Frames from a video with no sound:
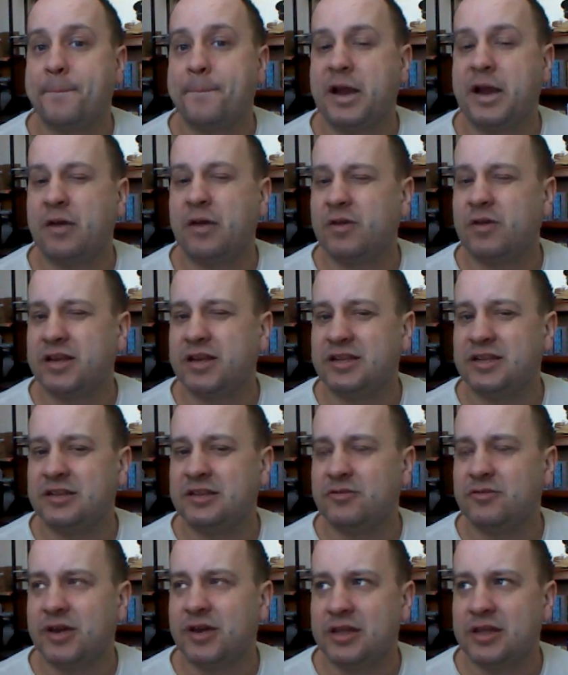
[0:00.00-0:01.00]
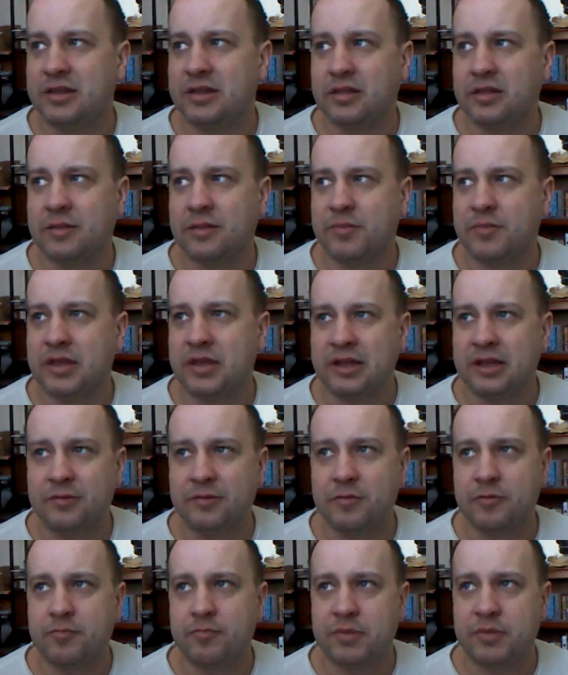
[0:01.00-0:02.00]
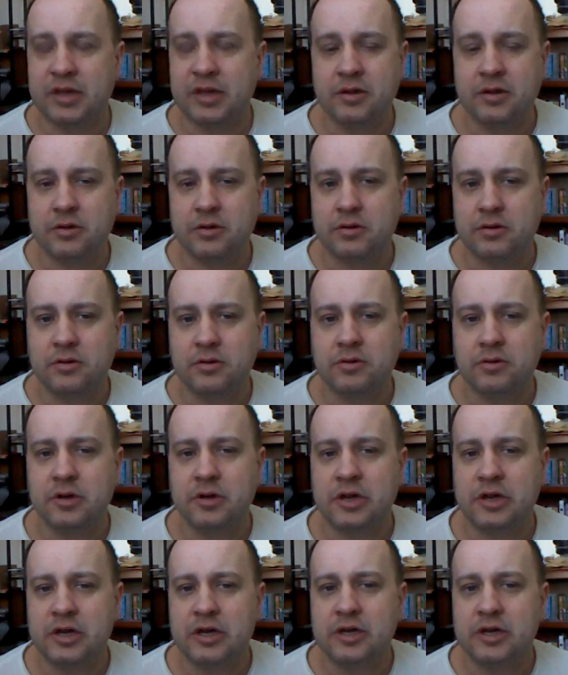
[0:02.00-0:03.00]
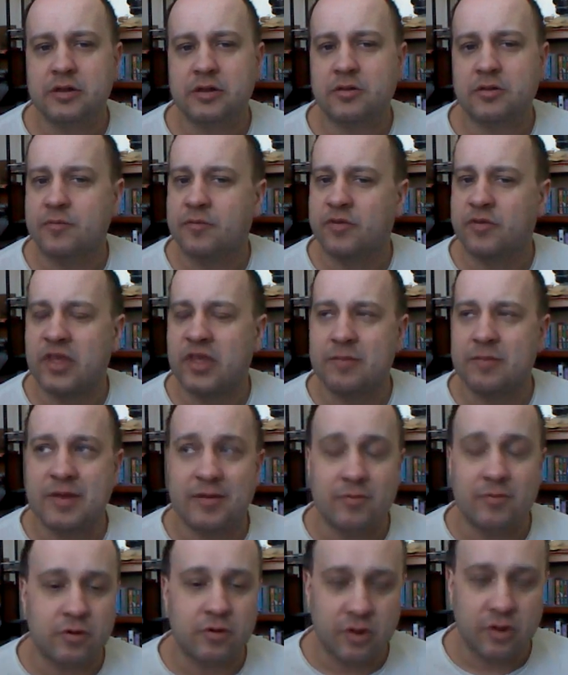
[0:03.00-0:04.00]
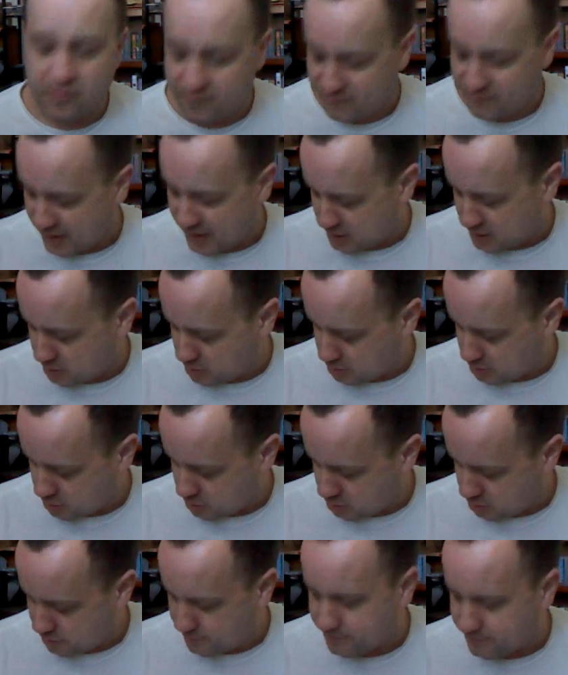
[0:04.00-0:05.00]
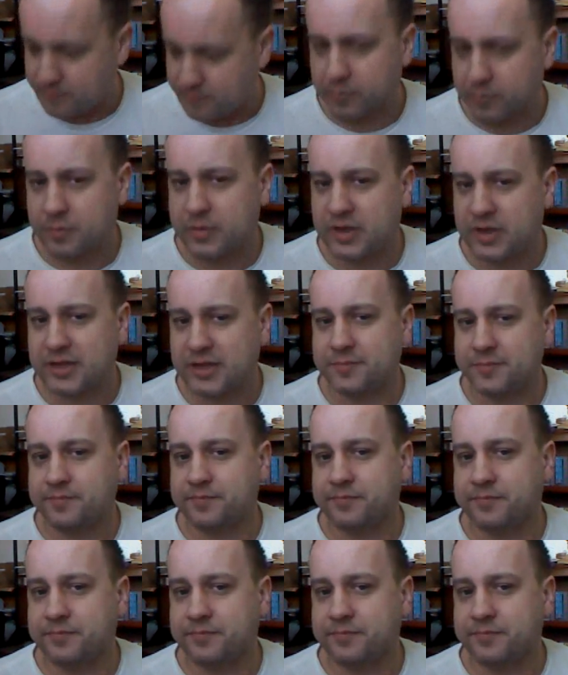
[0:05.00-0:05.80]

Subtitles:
but I wanted to try something a little bit bigger, something maybe would go faster, but